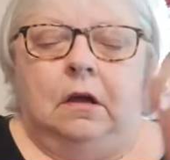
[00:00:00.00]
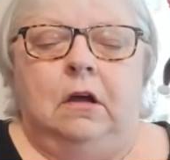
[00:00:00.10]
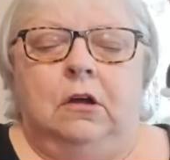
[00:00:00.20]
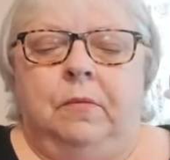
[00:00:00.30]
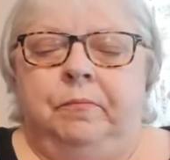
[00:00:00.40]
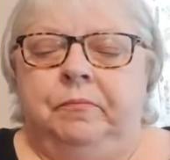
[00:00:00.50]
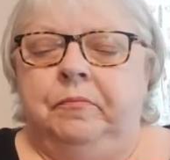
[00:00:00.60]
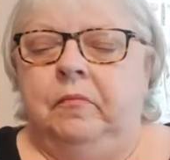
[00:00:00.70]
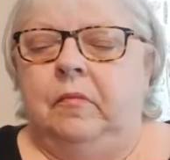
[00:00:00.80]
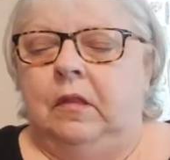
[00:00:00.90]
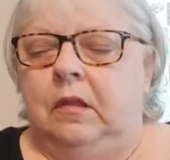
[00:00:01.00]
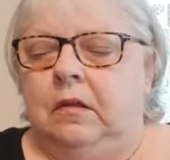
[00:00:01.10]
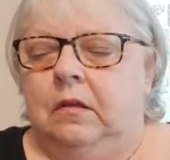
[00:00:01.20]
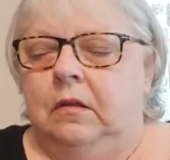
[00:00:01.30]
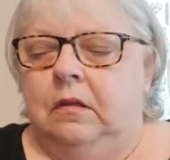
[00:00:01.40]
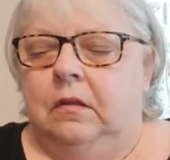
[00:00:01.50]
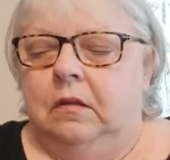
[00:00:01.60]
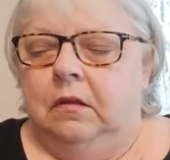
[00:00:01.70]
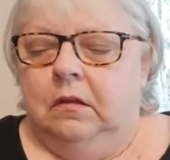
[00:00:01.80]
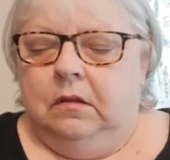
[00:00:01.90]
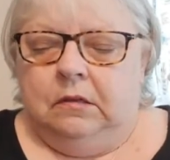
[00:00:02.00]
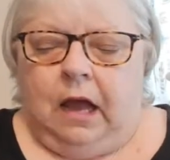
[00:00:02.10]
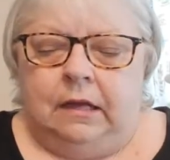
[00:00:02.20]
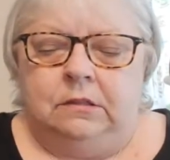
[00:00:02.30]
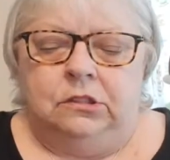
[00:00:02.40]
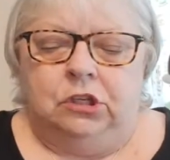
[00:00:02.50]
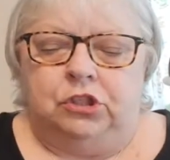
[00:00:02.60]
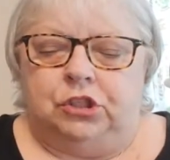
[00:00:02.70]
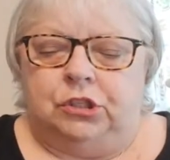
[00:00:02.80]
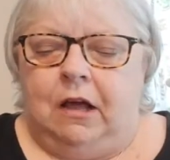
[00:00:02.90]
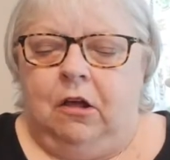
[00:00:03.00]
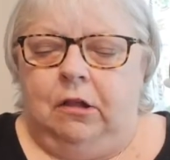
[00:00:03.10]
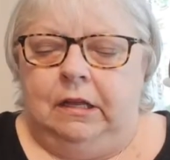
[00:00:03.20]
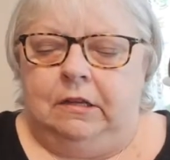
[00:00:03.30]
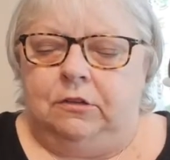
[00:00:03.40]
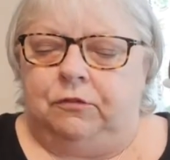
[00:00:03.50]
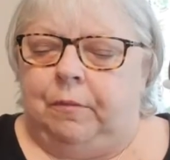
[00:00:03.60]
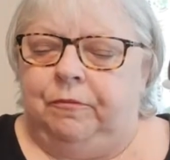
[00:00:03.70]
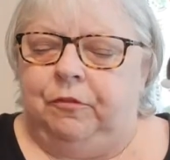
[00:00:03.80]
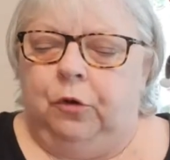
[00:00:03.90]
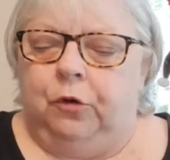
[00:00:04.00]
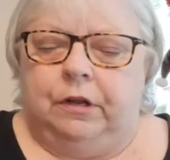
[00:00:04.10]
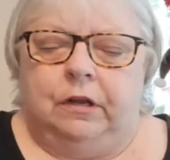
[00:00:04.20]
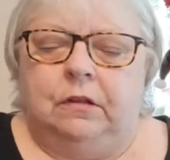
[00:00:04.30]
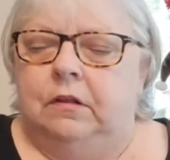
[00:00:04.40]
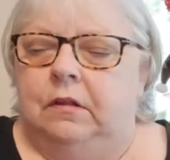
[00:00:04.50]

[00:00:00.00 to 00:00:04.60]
um, cotton dish towel. It is from Florida,